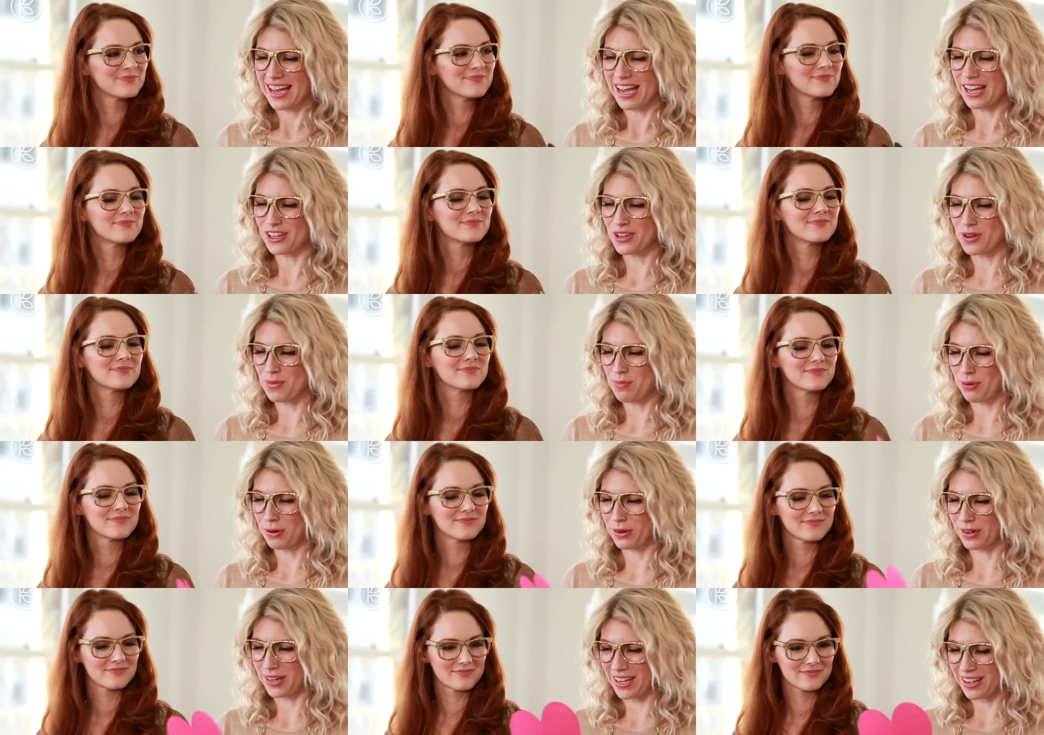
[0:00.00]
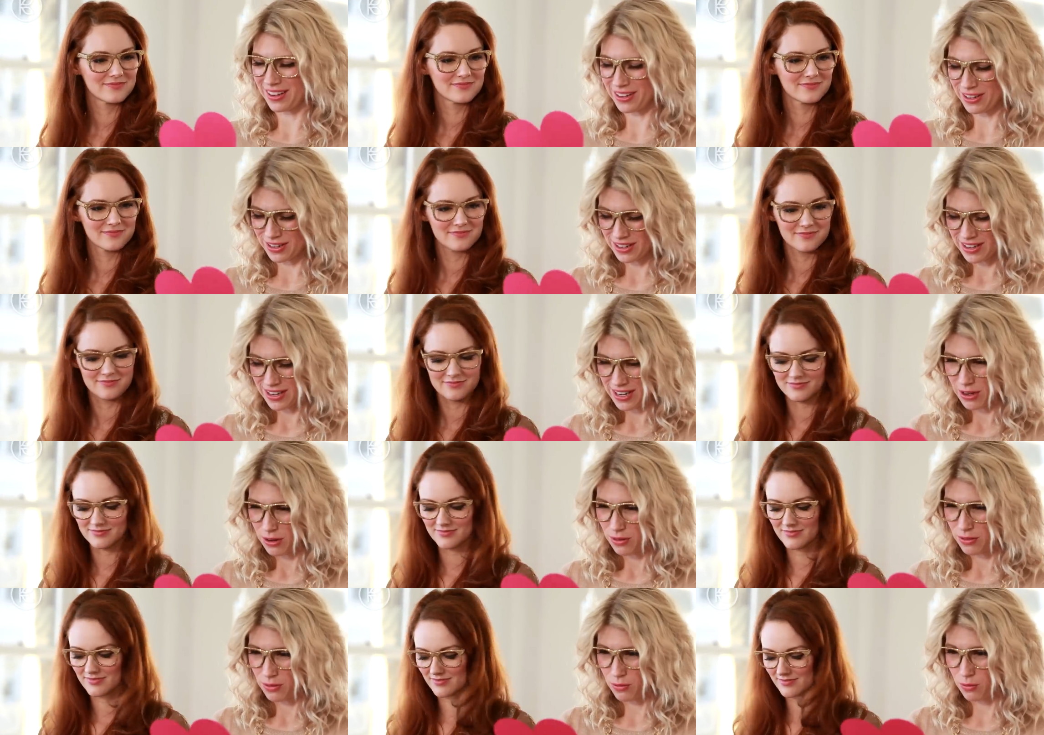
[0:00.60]
Speaker 1: and you put it,
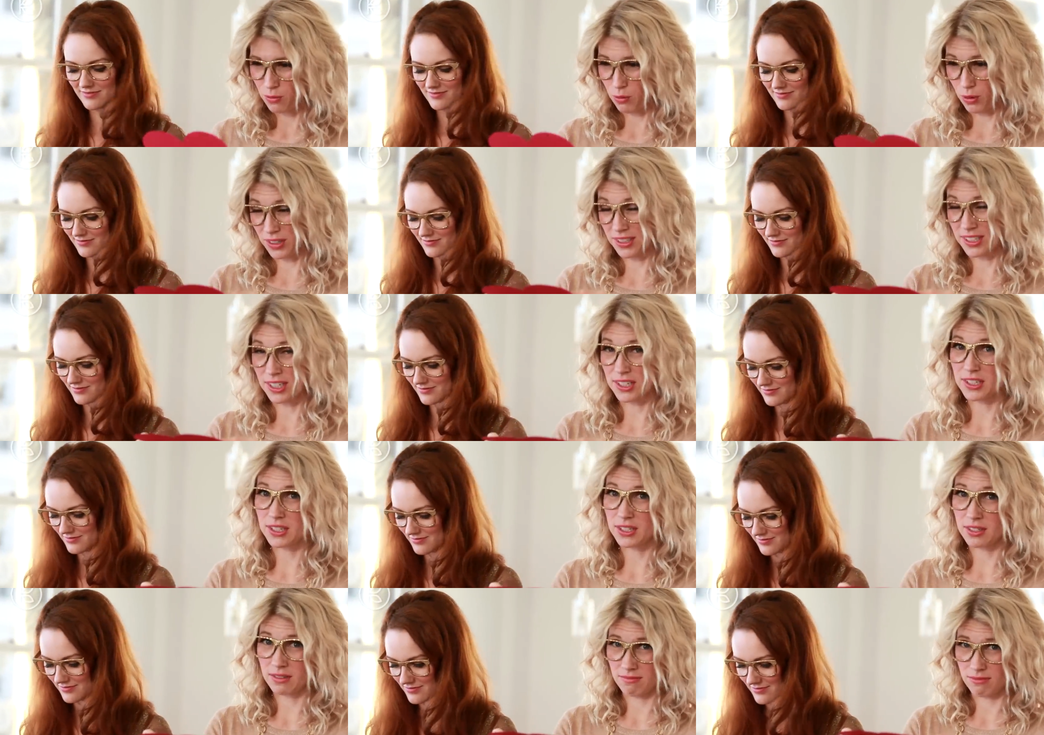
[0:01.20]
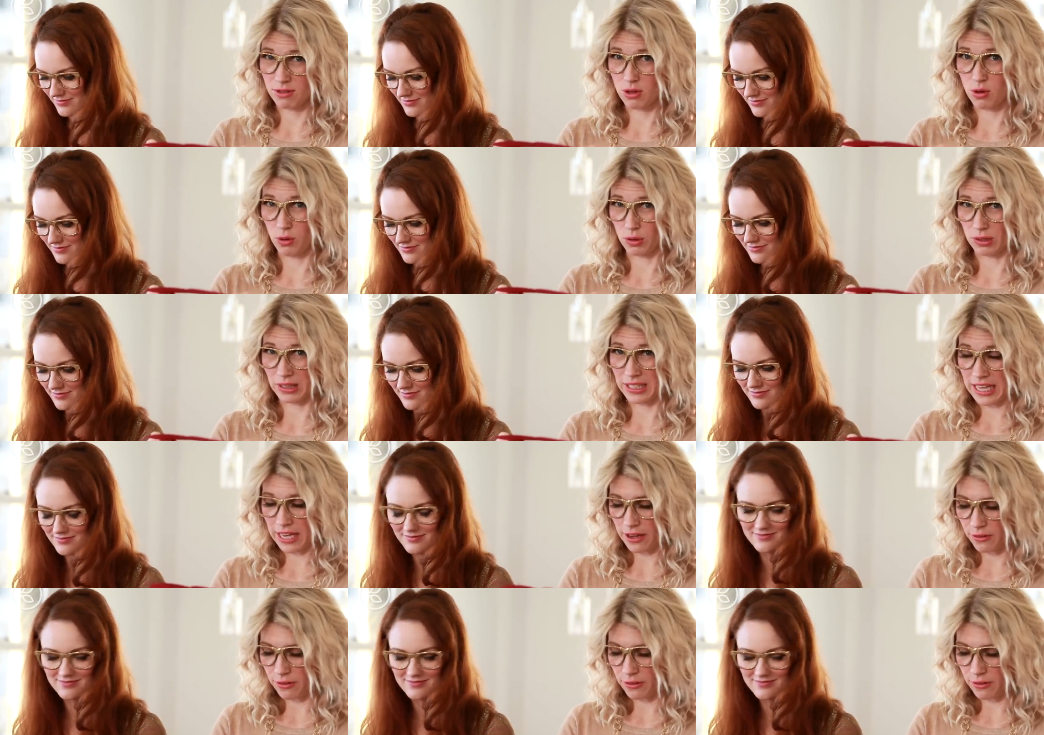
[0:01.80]
once it's gold